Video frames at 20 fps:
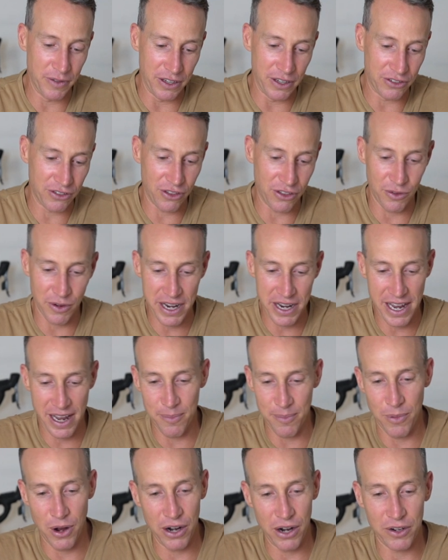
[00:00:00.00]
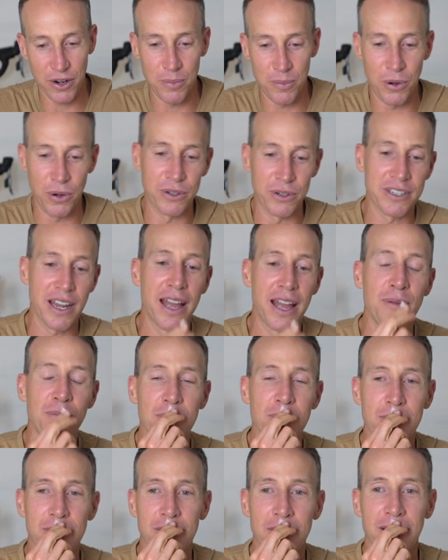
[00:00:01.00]
of this 3M micropore tape,
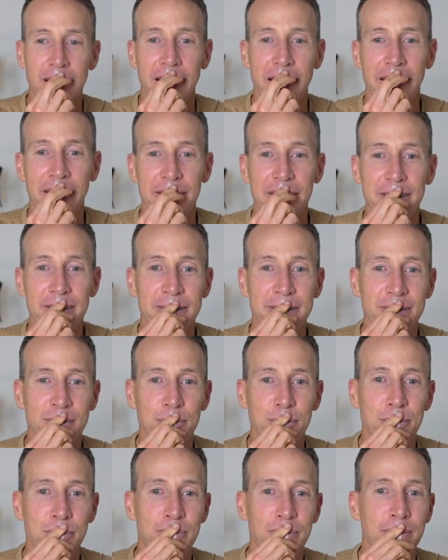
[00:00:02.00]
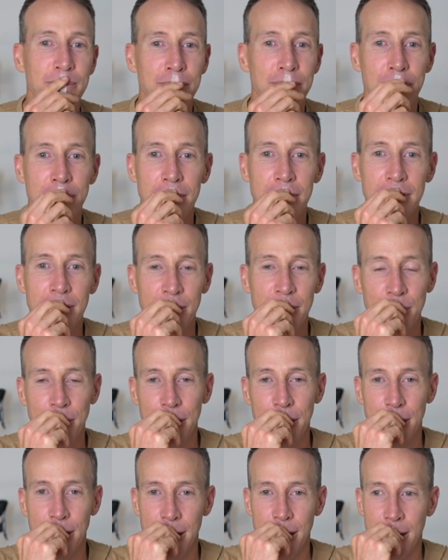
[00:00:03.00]
and I just put a little
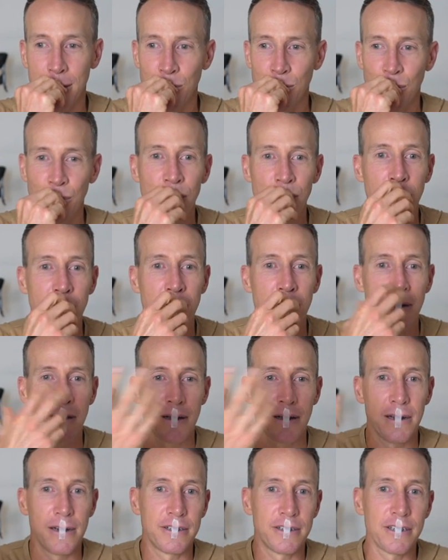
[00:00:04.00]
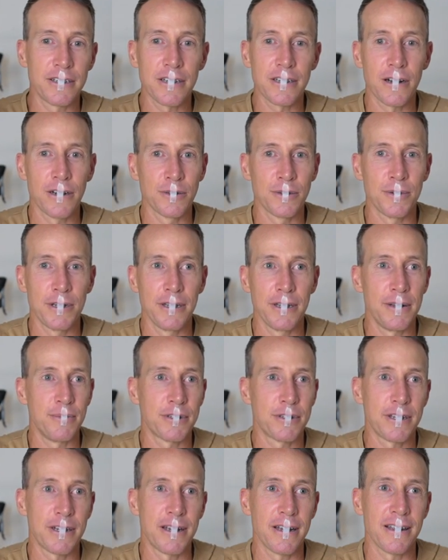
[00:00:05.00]
bit there, and it just holds my lips
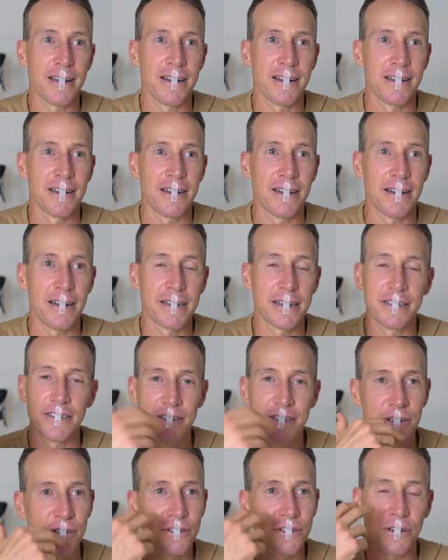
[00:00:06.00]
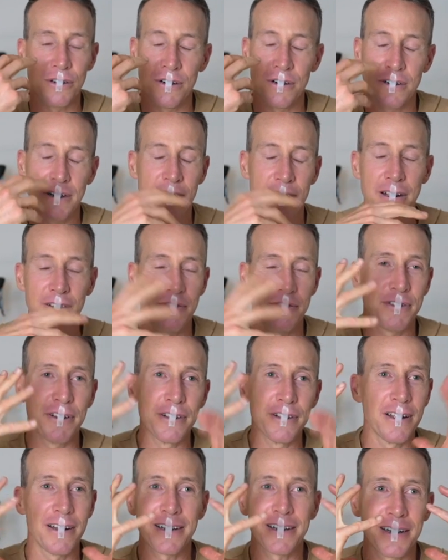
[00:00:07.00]
together. I can still talk. I don't feel
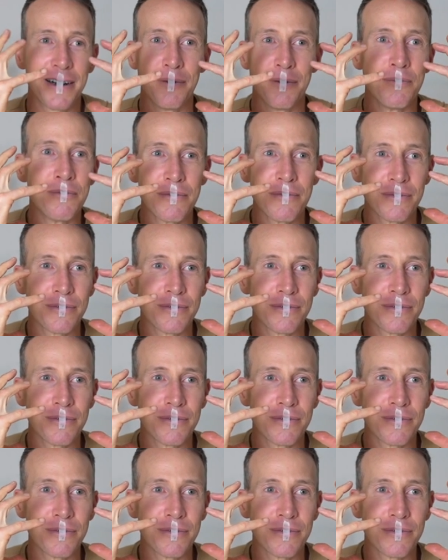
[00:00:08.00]
like I'm